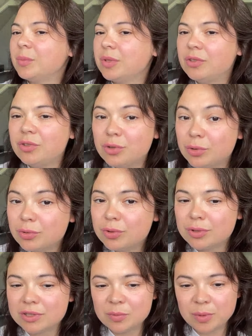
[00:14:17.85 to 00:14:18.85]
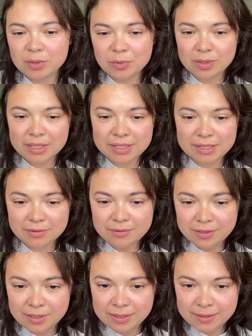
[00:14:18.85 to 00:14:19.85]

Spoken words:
a bit too transparent right now.